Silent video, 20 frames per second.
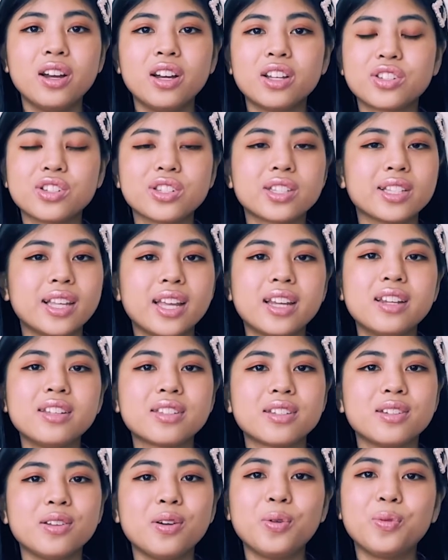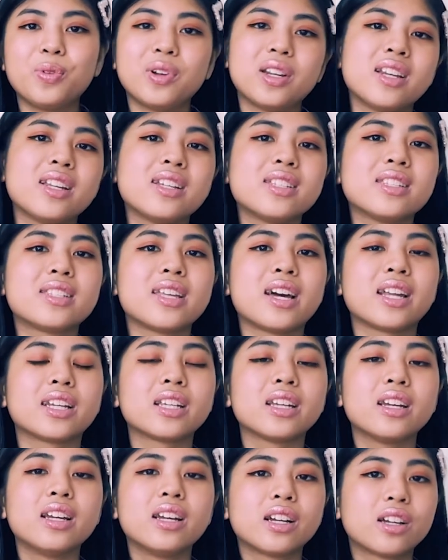Just let us know what it is that
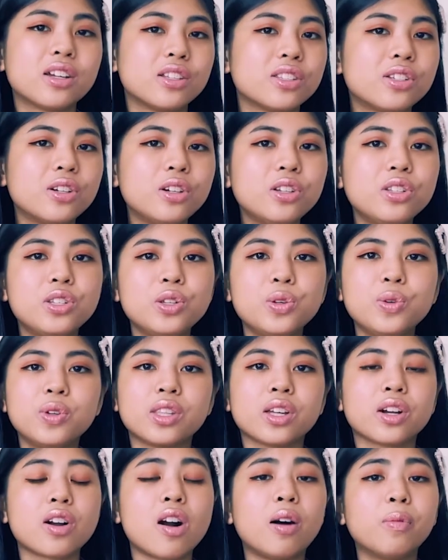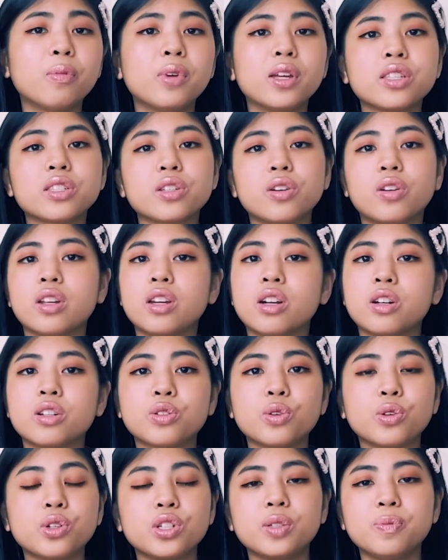concerns you in the comments or in our
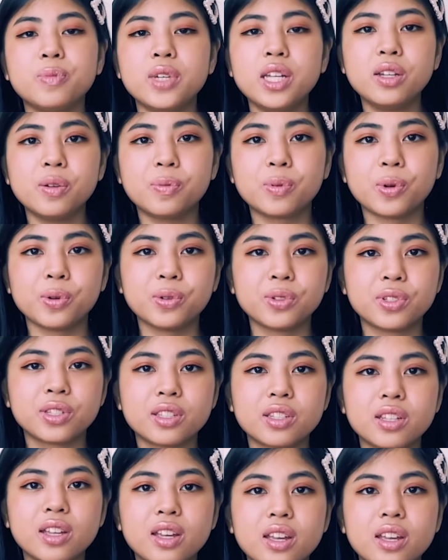social media posts.